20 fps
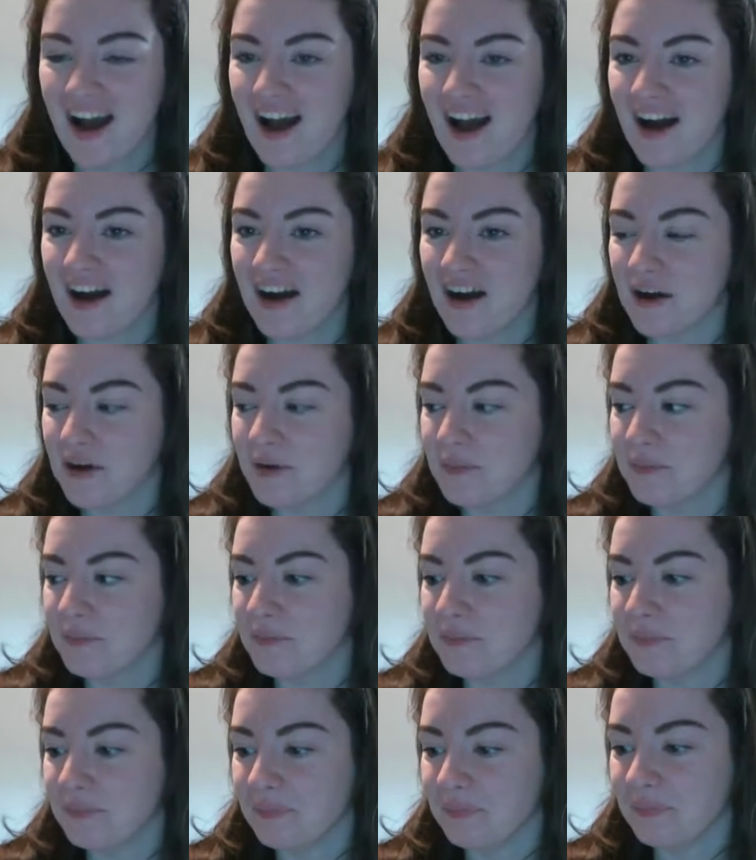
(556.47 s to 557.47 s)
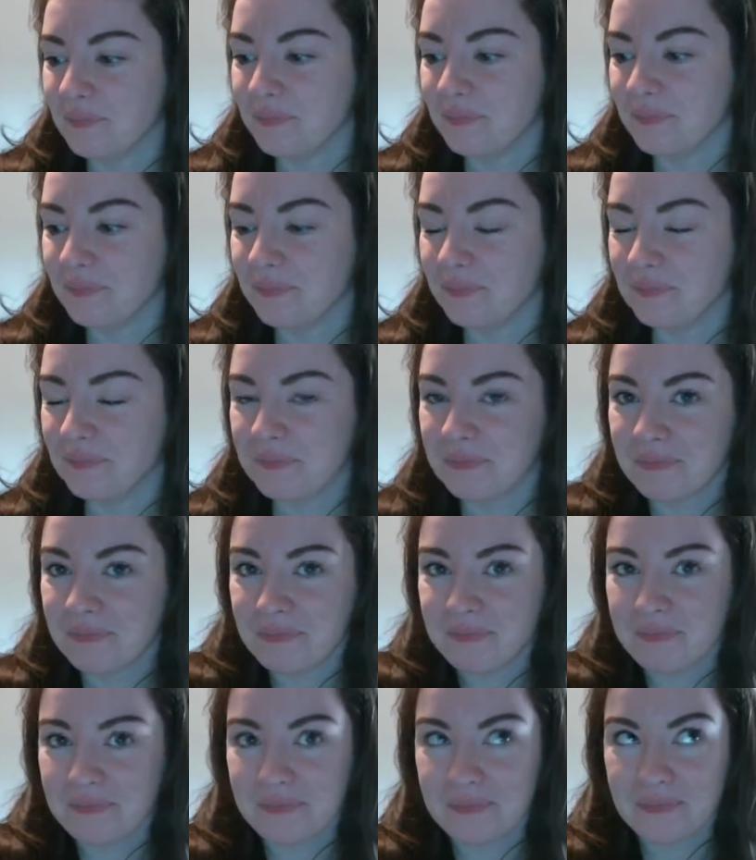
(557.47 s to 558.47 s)
Um,
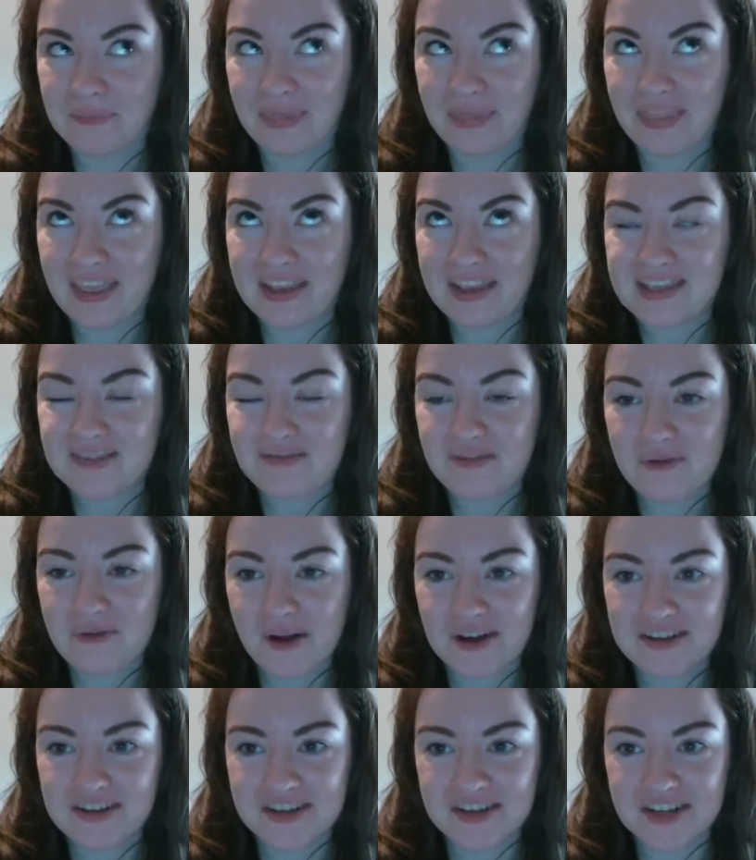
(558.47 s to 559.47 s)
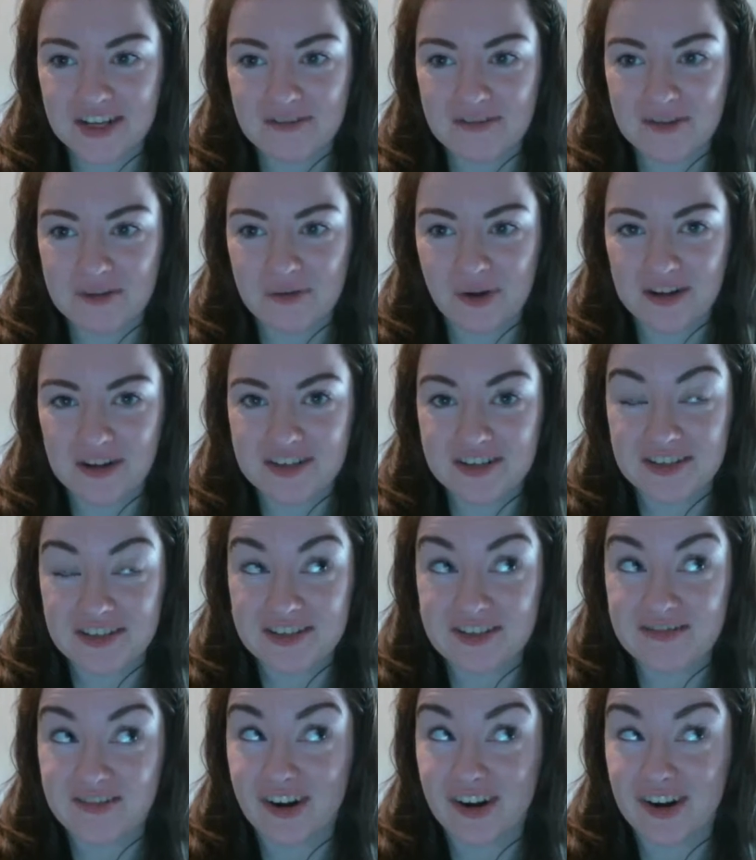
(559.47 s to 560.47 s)
thanks for watching. If you watched
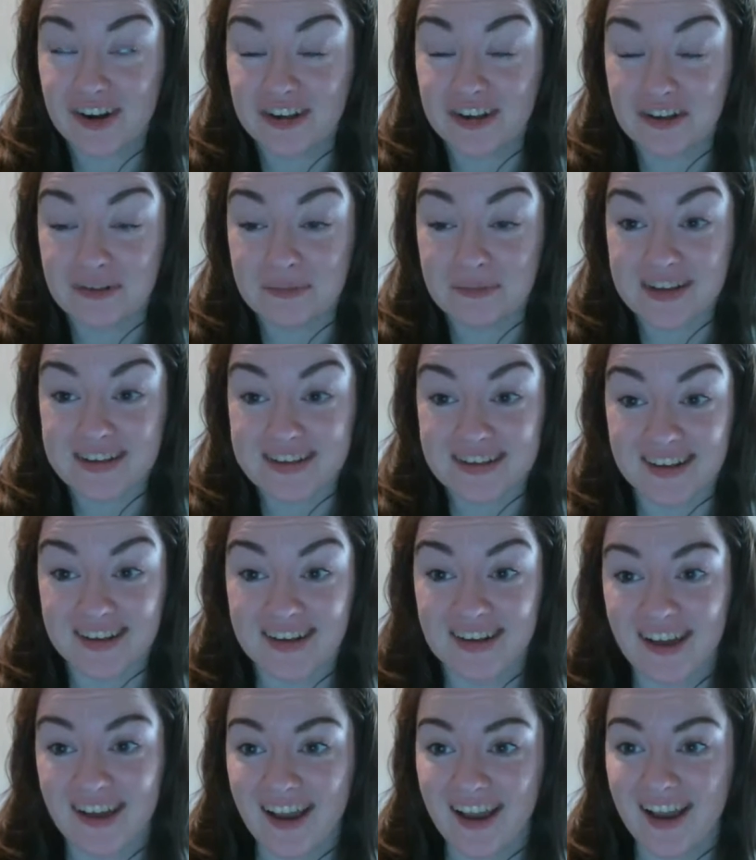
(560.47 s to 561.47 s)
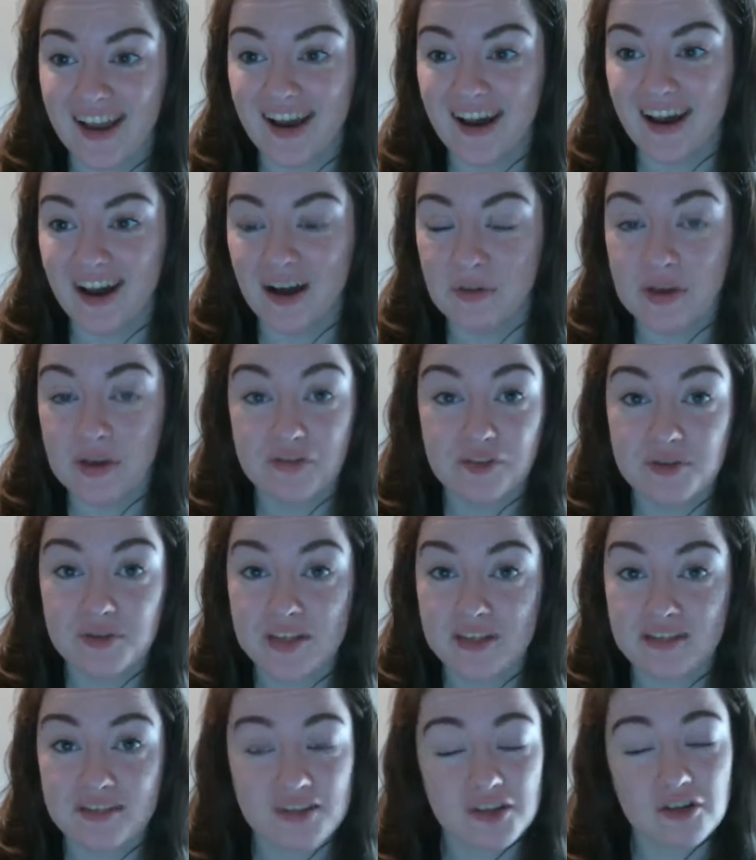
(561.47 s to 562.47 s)
this far, you're amazing. Um, if you
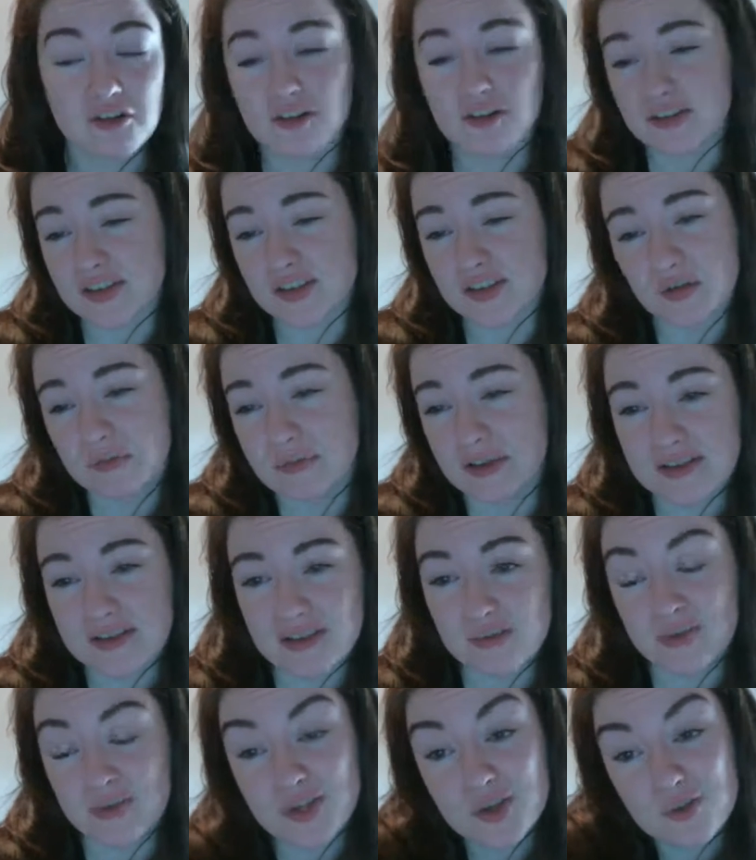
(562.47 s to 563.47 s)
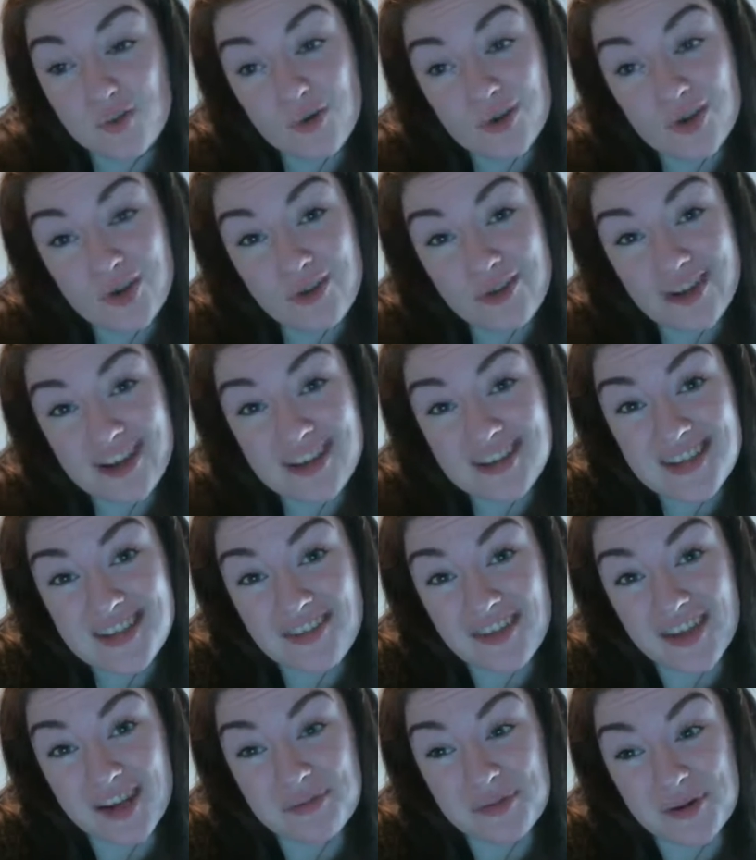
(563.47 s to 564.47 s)
didn't, you're also amazing, but you won't know that I said
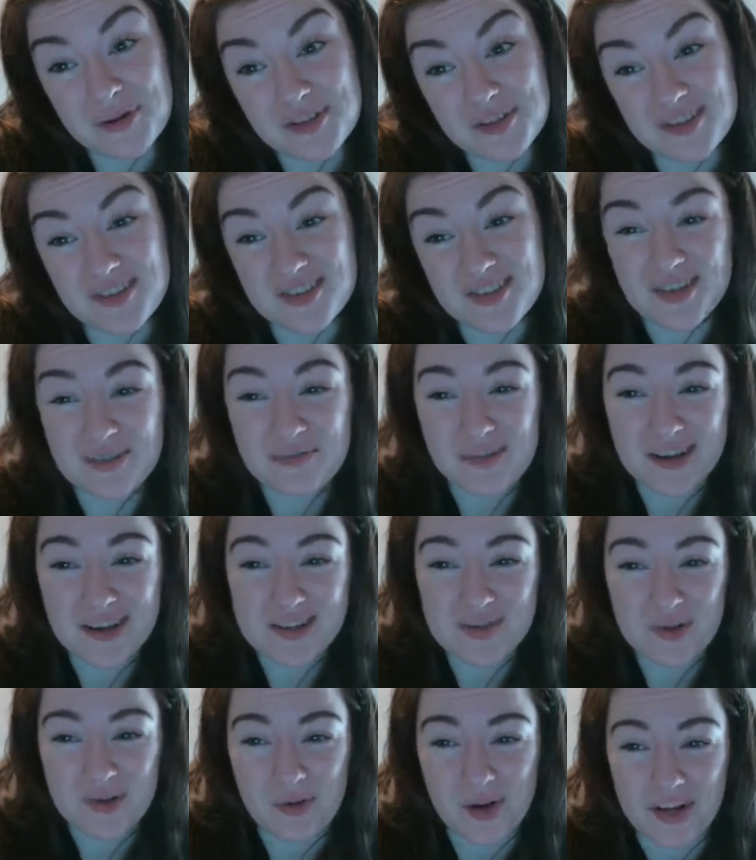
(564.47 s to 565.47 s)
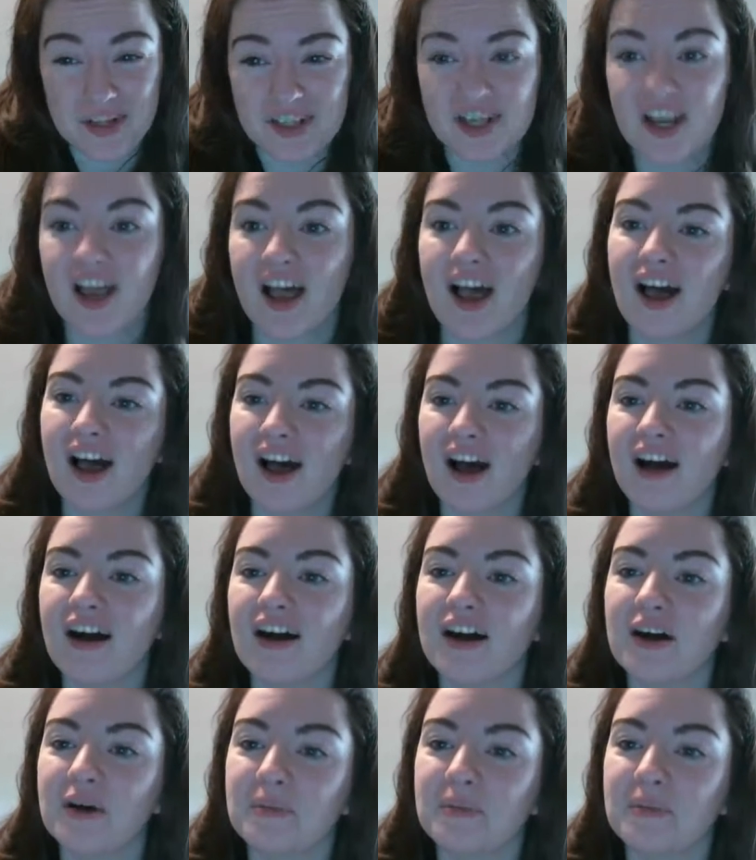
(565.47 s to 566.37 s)
that about you, so you might as well watch. Um,